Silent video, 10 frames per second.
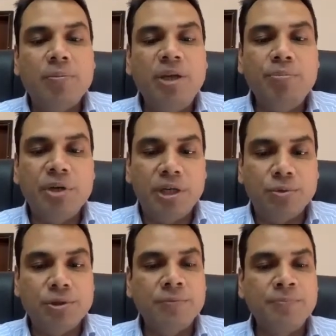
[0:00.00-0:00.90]
being
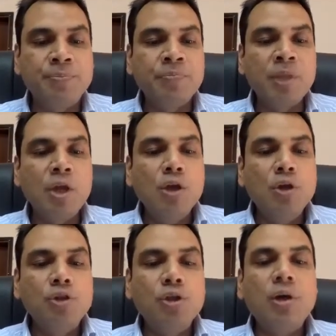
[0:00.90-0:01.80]
produced.
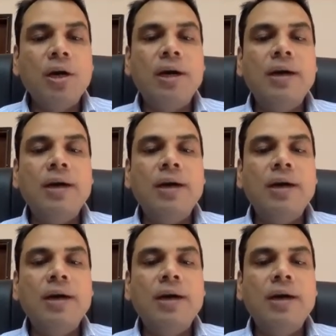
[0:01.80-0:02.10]
So